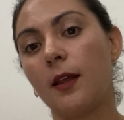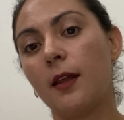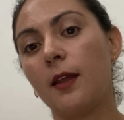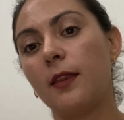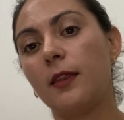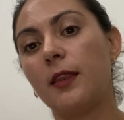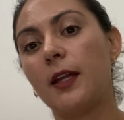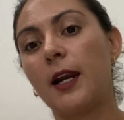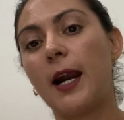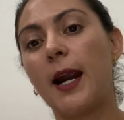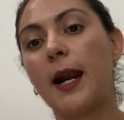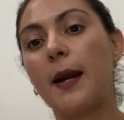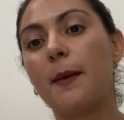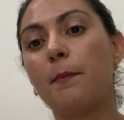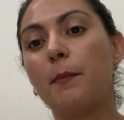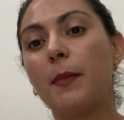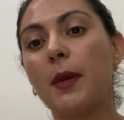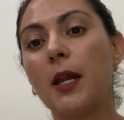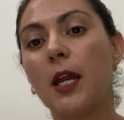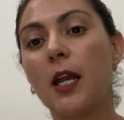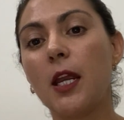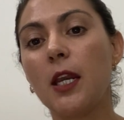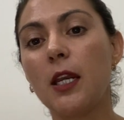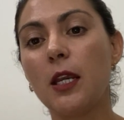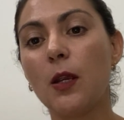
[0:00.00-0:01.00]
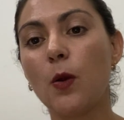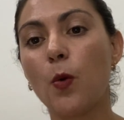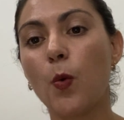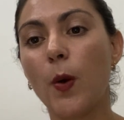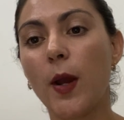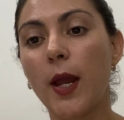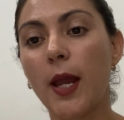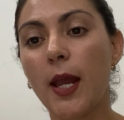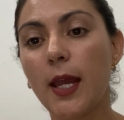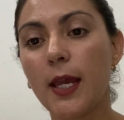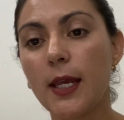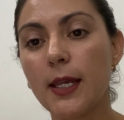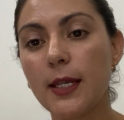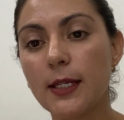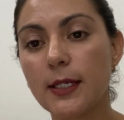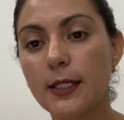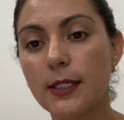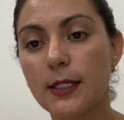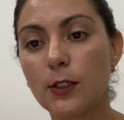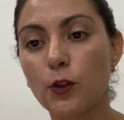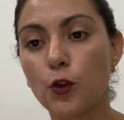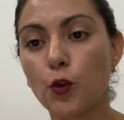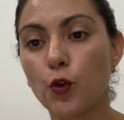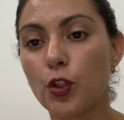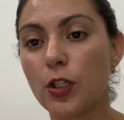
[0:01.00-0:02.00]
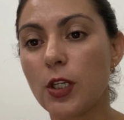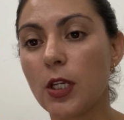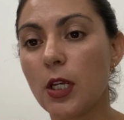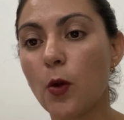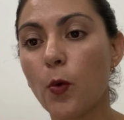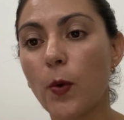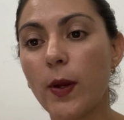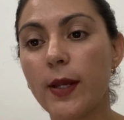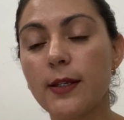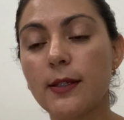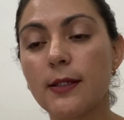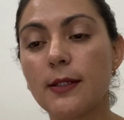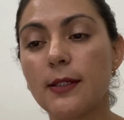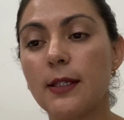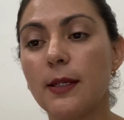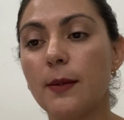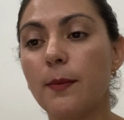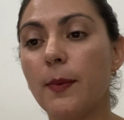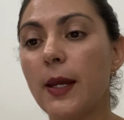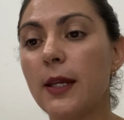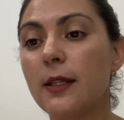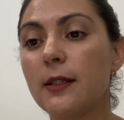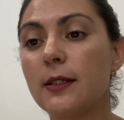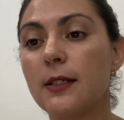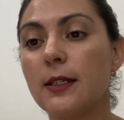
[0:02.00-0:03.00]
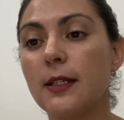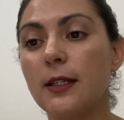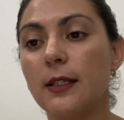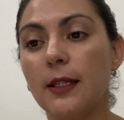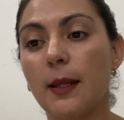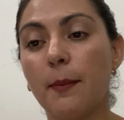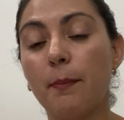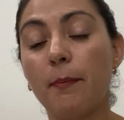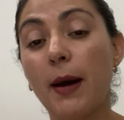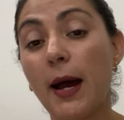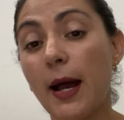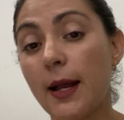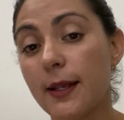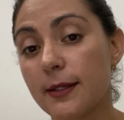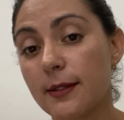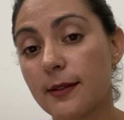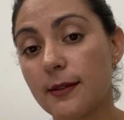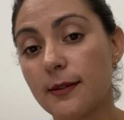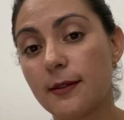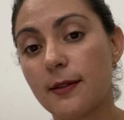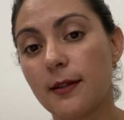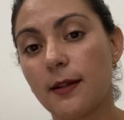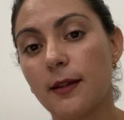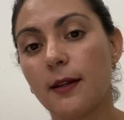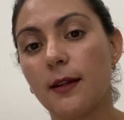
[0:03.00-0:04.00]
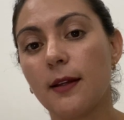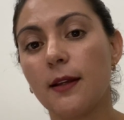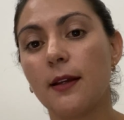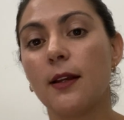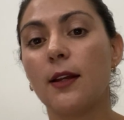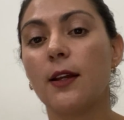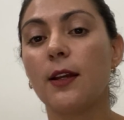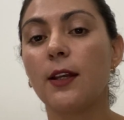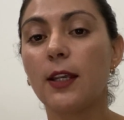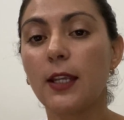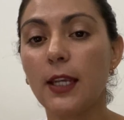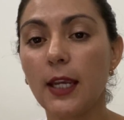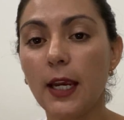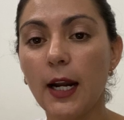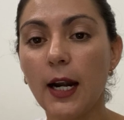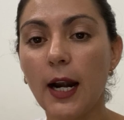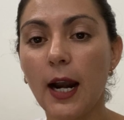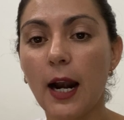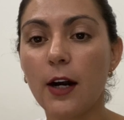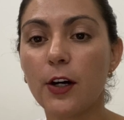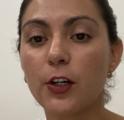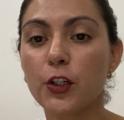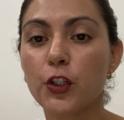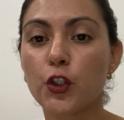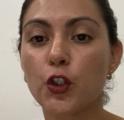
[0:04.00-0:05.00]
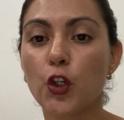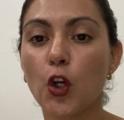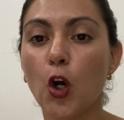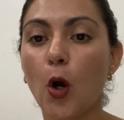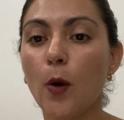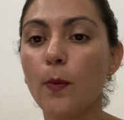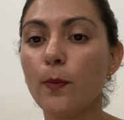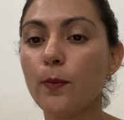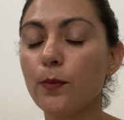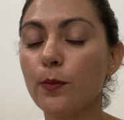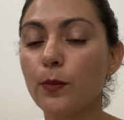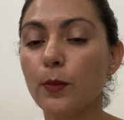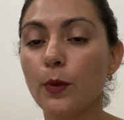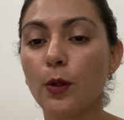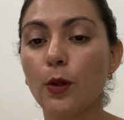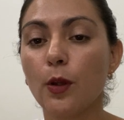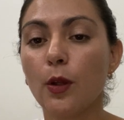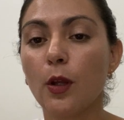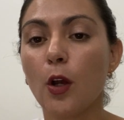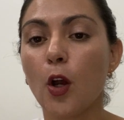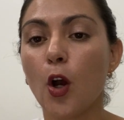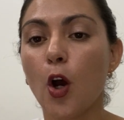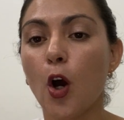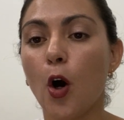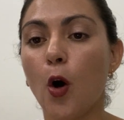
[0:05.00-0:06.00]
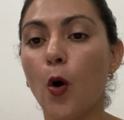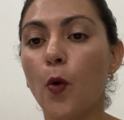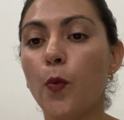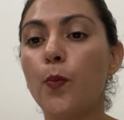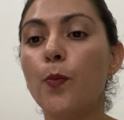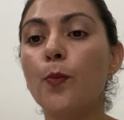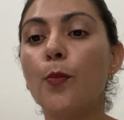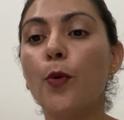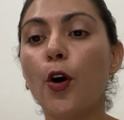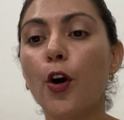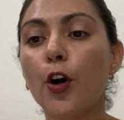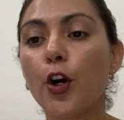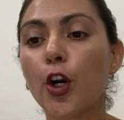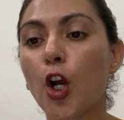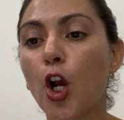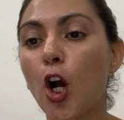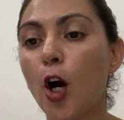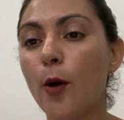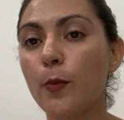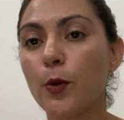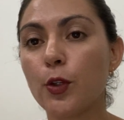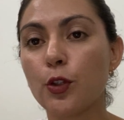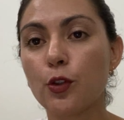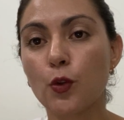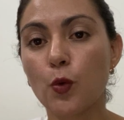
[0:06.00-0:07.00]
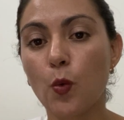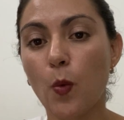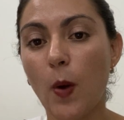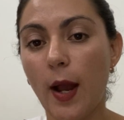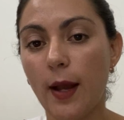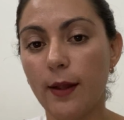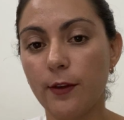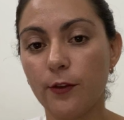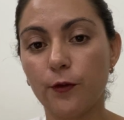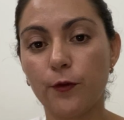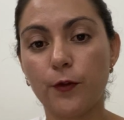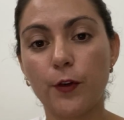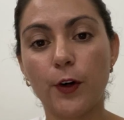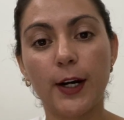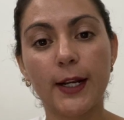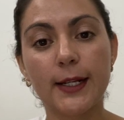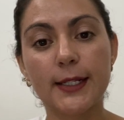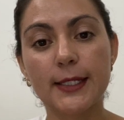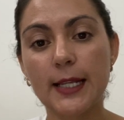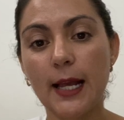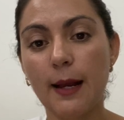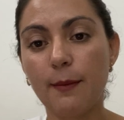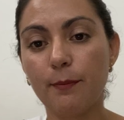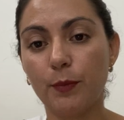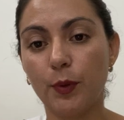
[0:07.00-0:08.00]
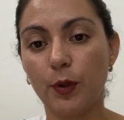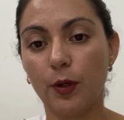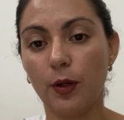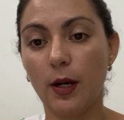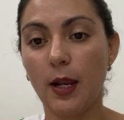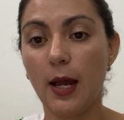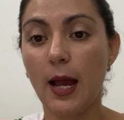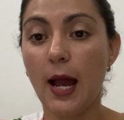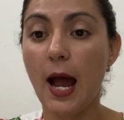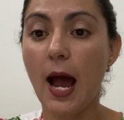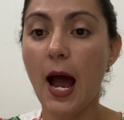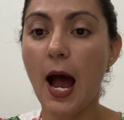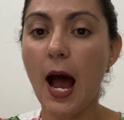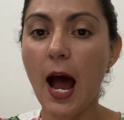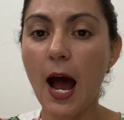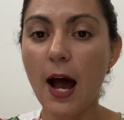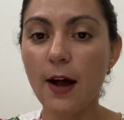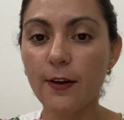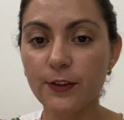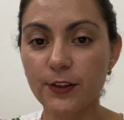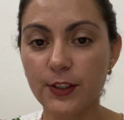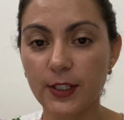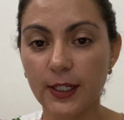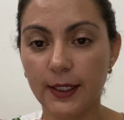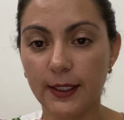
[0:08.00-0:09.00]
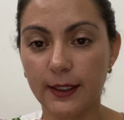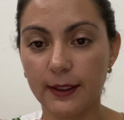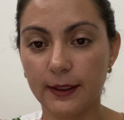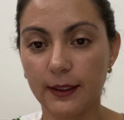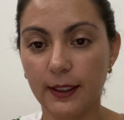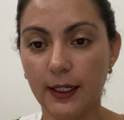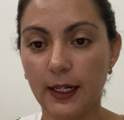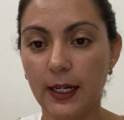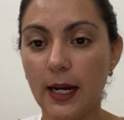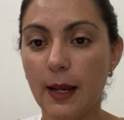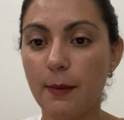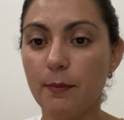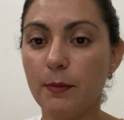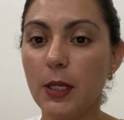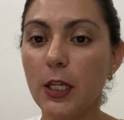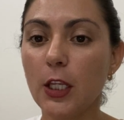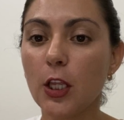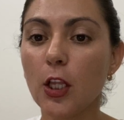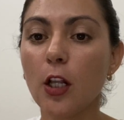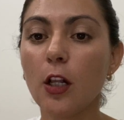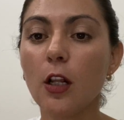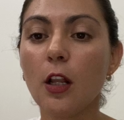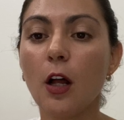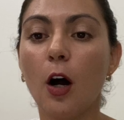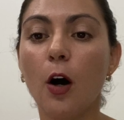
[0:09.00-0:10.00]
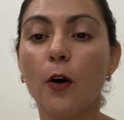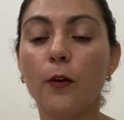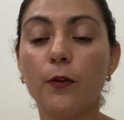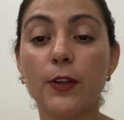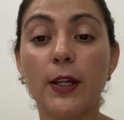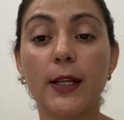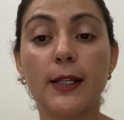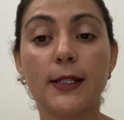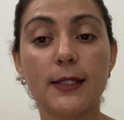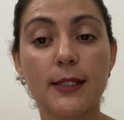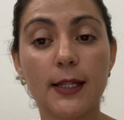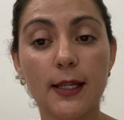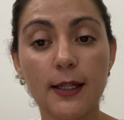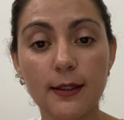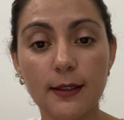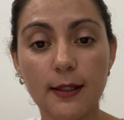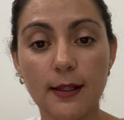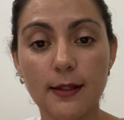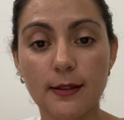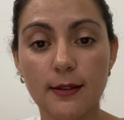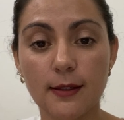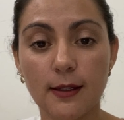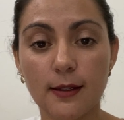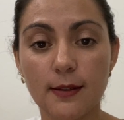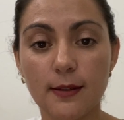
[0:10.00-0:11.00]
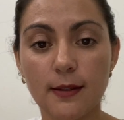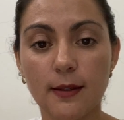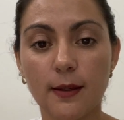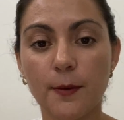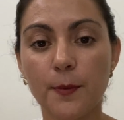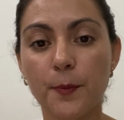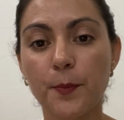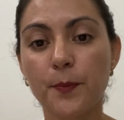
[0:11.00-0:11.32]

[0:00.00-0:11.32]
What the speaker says: There are many ways to sequence events in the past. Here are some of more common ones. For example, after in the middle of the sentences.